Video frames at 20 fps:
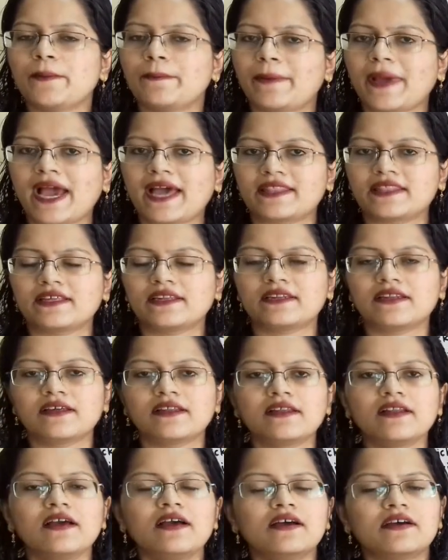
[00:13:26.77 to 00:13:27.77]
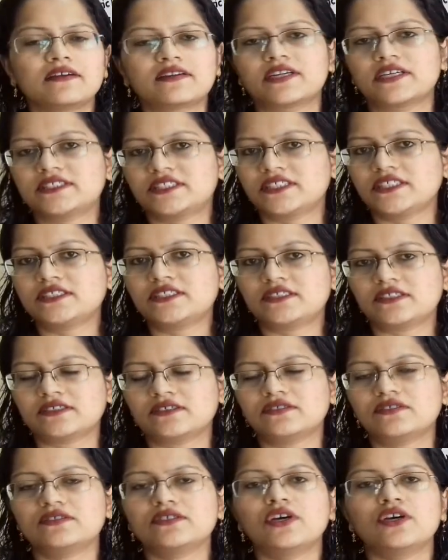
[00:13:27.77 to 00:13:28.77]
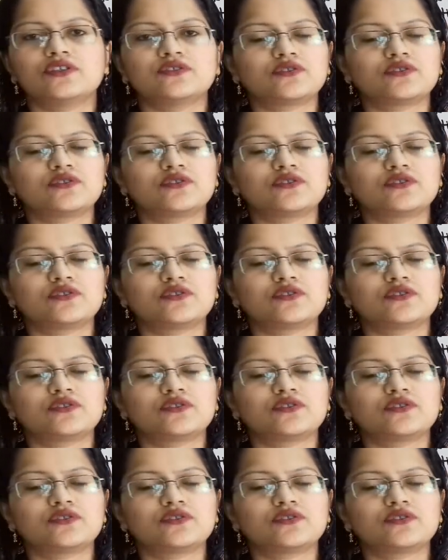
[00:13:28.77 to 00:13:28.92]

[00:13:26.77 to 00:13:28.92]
parallel resistance.